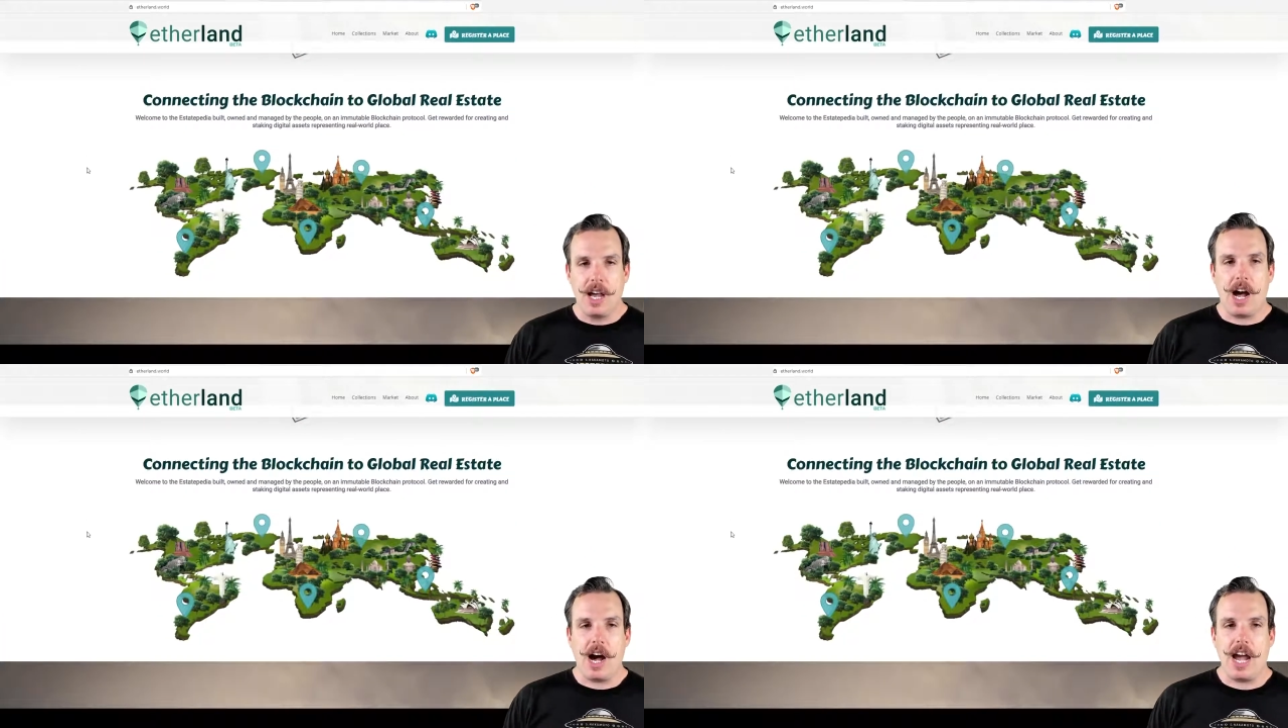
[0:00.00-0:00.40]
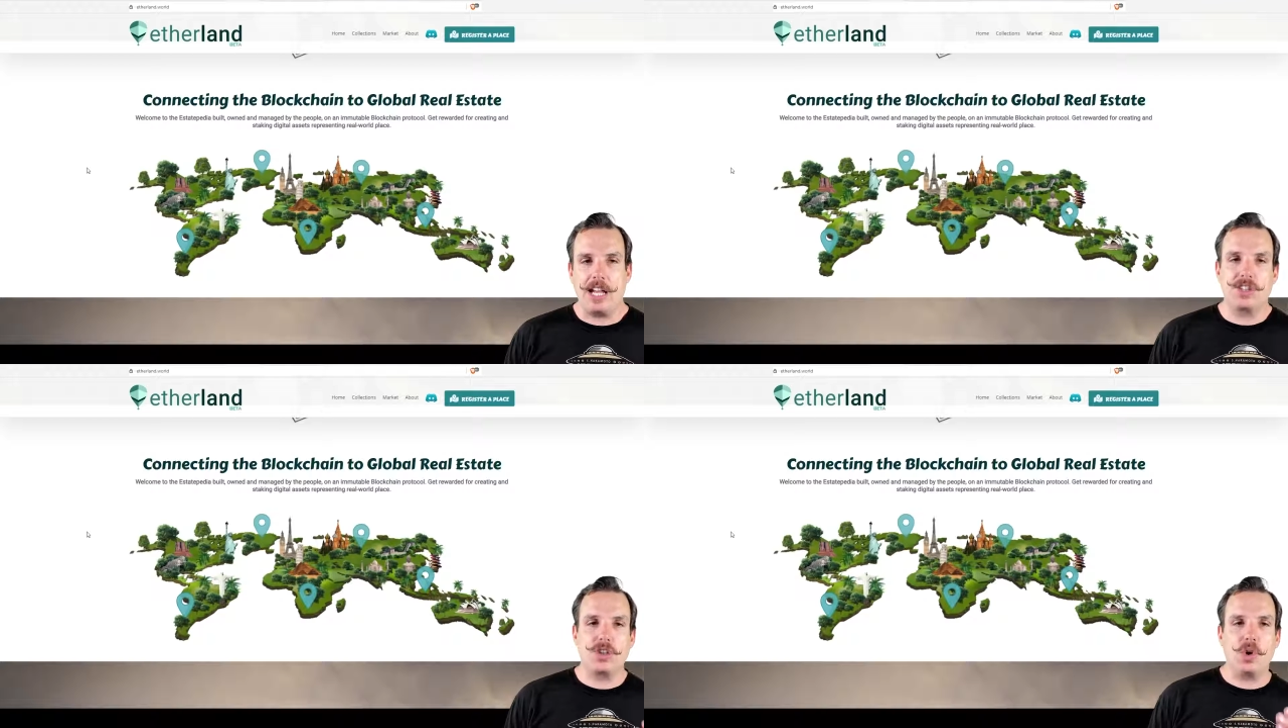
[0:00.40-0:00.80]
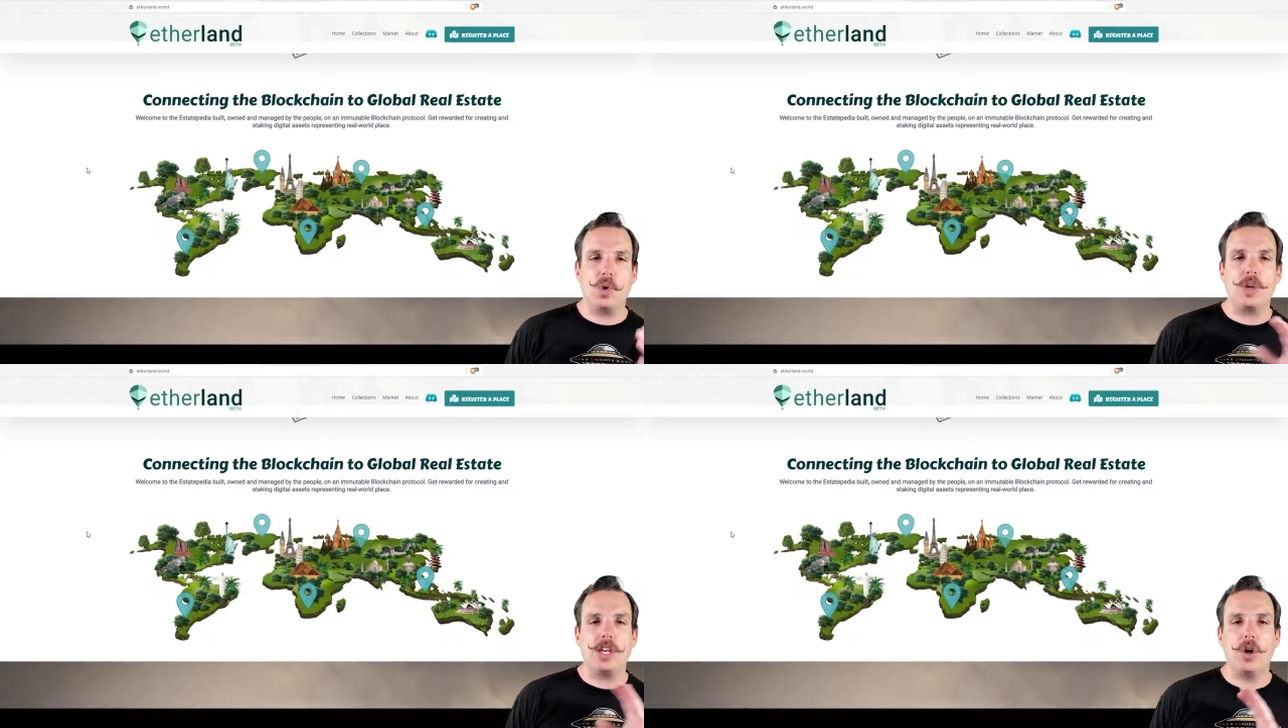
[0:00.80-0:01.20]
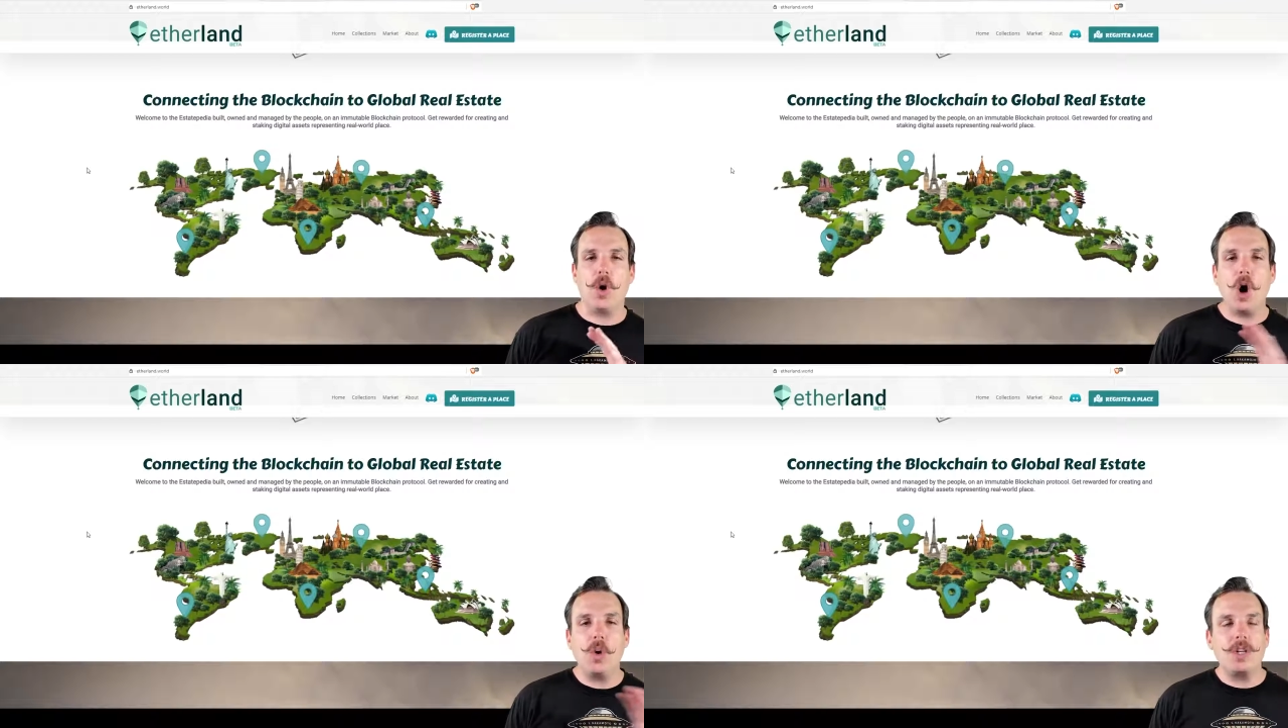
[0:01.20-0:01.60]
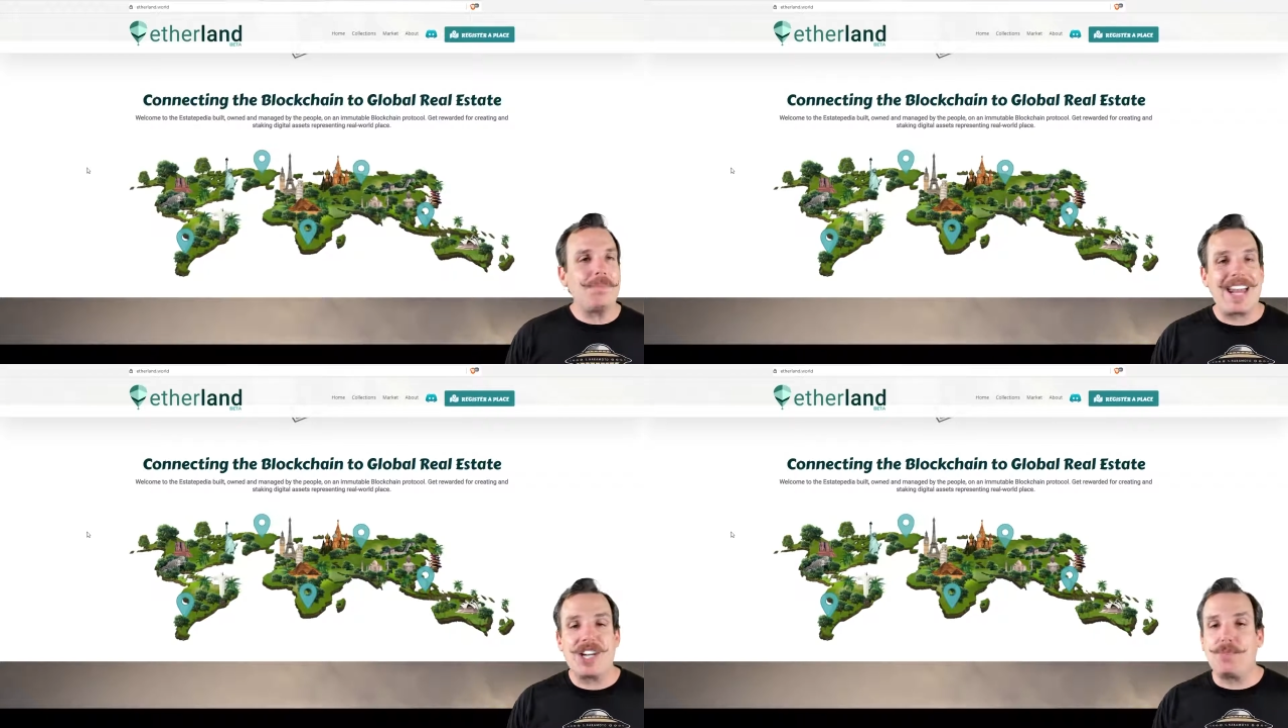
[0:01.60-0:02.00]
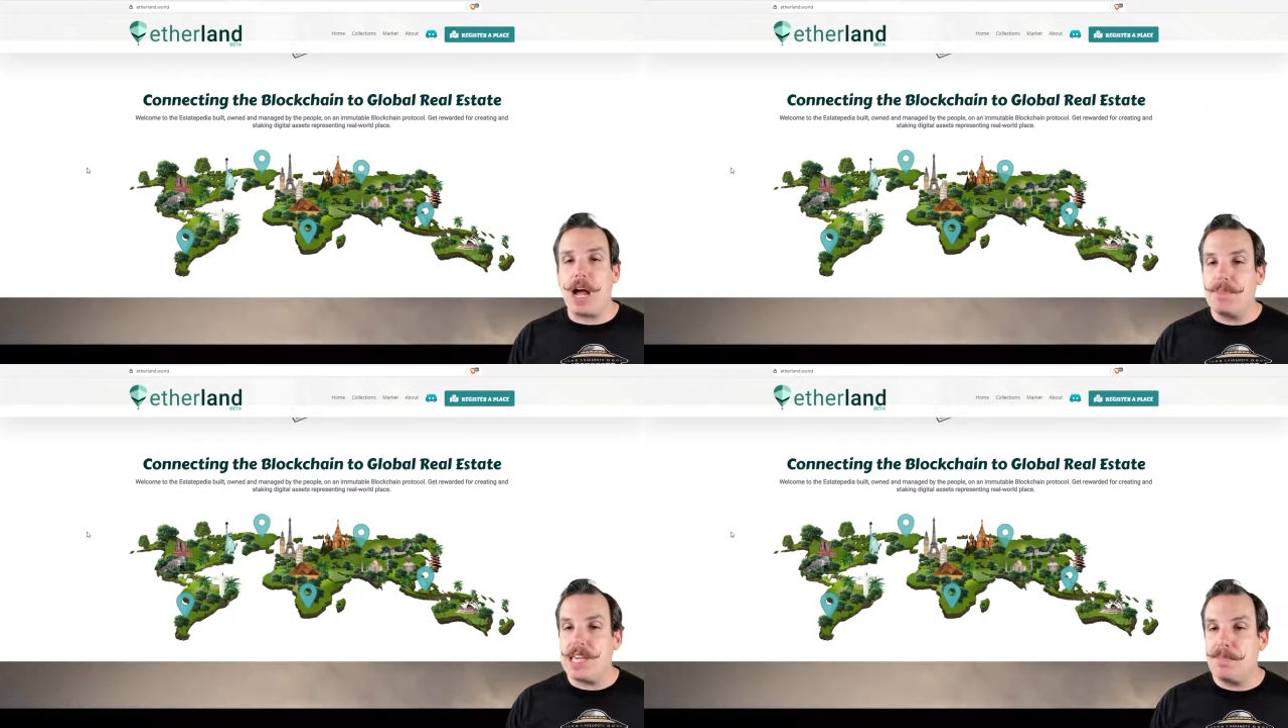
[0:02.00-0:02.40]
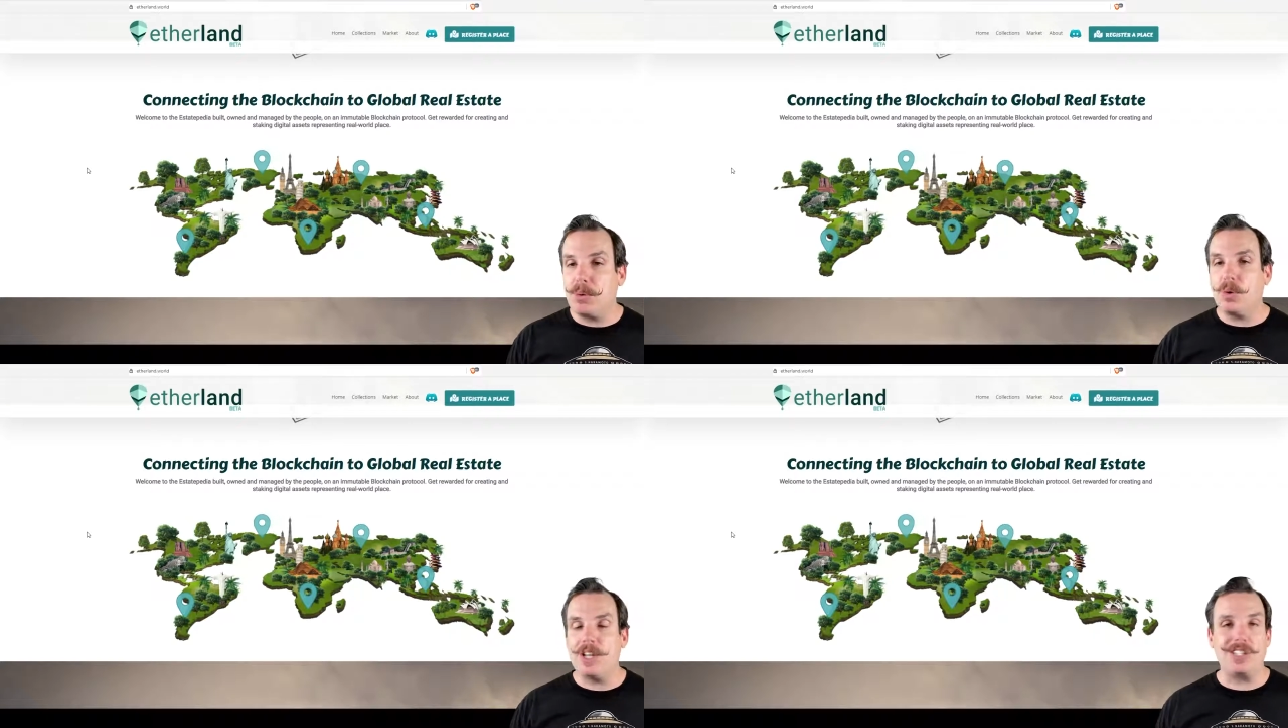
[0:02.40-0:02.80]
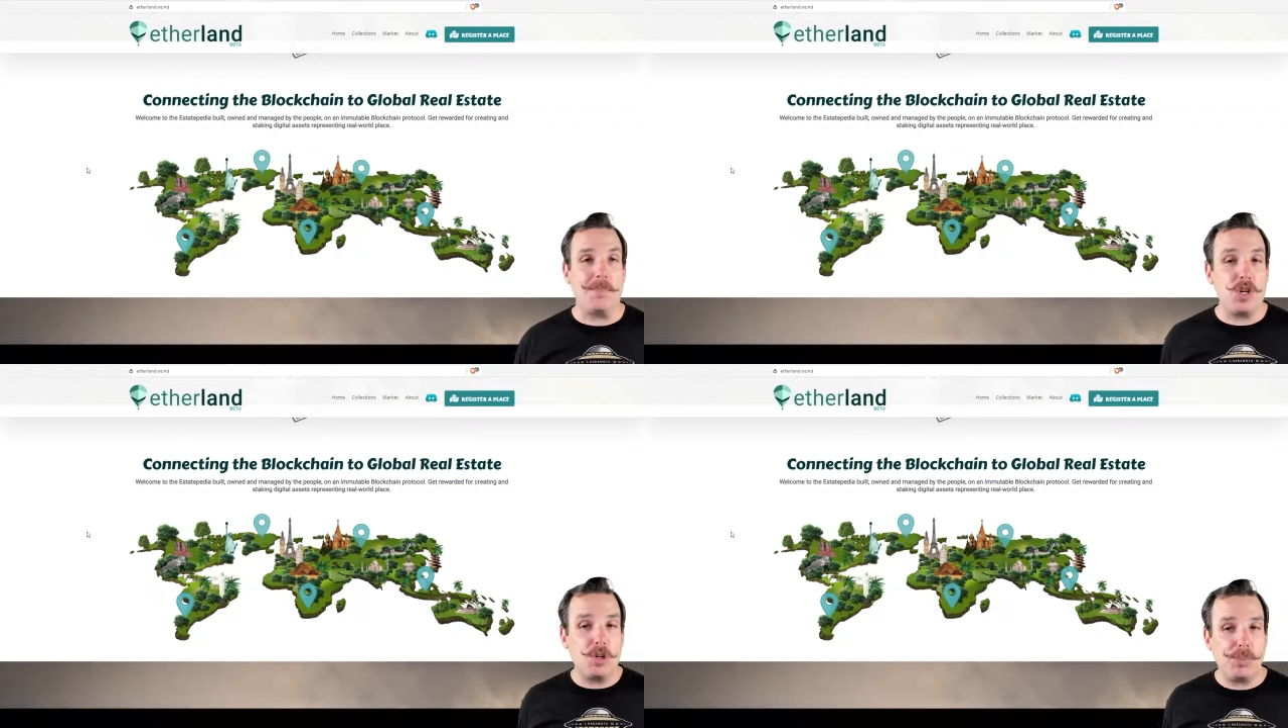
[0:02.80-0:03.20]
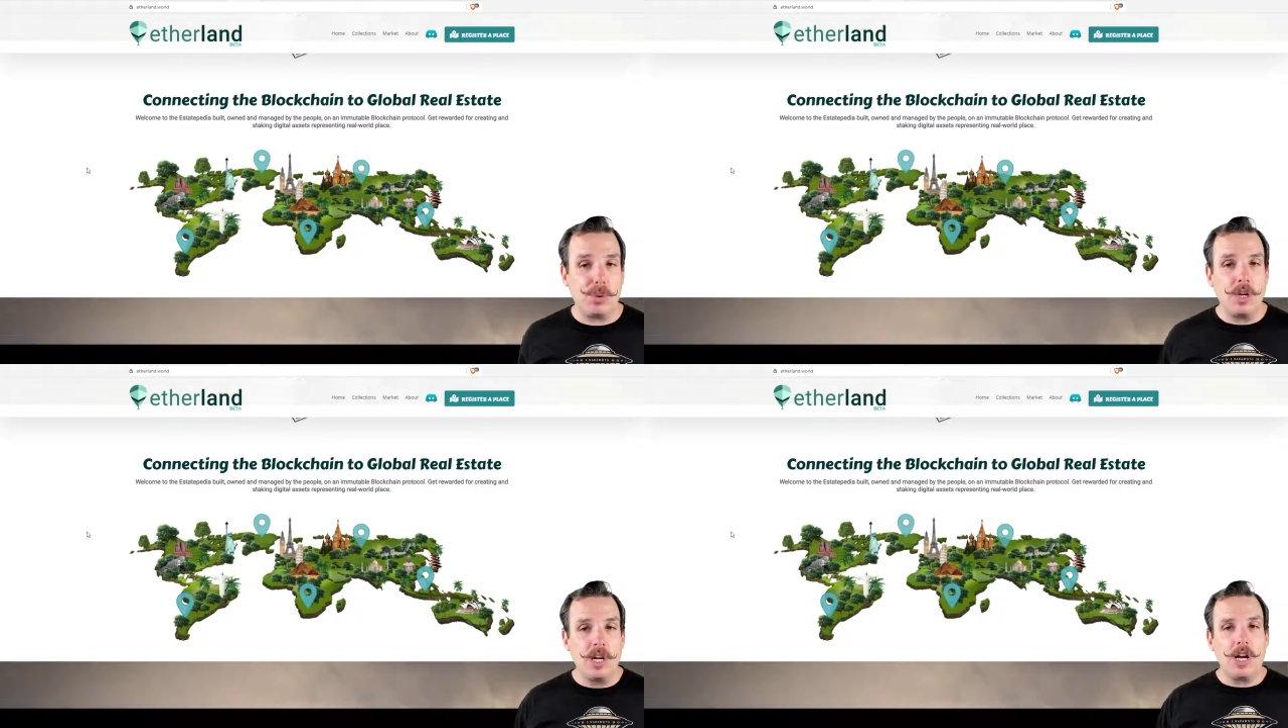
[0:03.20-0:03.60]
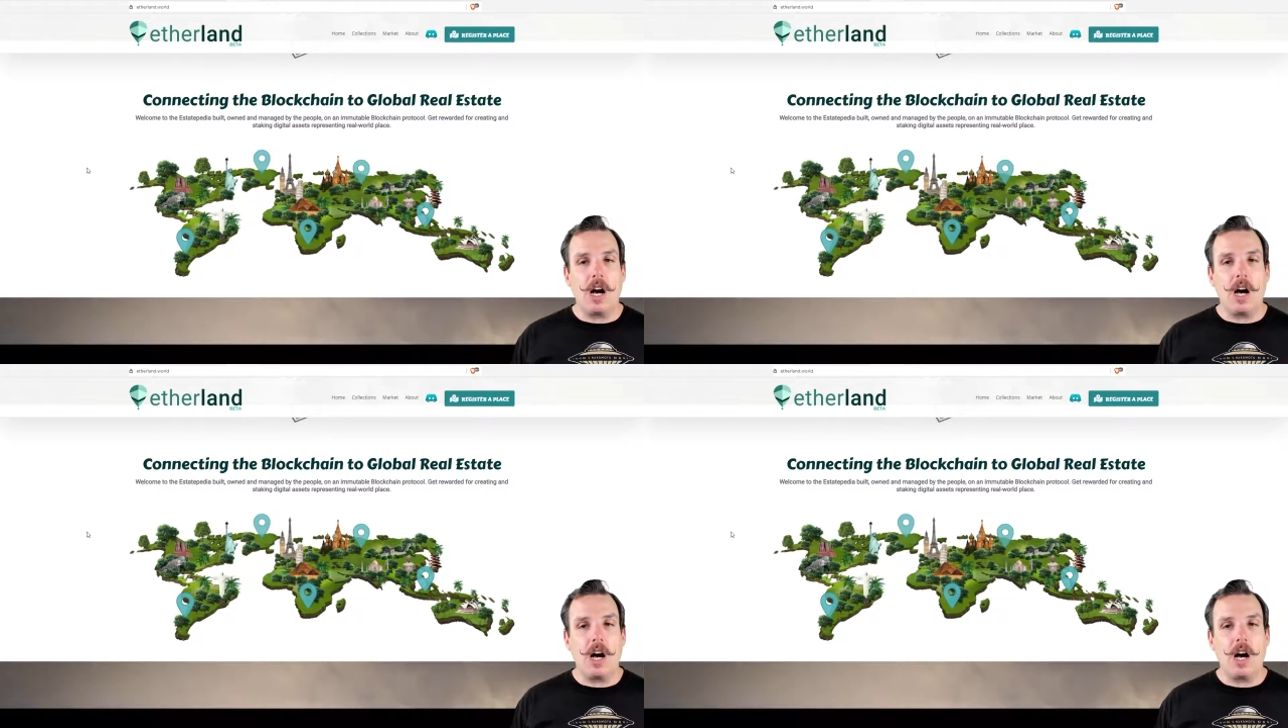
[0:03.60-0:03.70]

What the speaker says: And so, owned and managed by people, it's immutable,